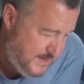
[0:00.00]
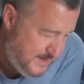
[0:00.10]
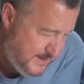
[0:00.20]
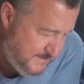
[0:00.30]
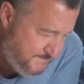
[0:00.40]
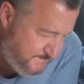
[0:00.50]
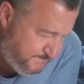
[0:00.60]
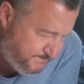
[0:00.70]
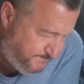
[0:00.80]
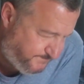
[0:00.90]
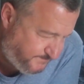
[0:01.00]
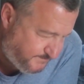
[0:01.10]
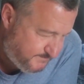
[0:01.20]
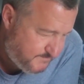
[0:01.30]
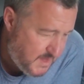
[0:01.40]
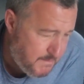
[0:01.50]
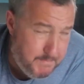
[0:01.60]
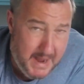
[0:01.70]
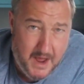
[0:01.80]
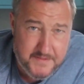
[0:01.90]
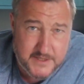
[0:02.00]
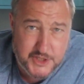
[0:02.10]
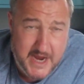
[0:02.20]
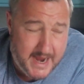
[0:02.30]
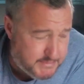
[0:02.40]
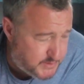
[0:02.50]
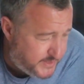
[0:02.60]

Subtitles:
Bath chaps,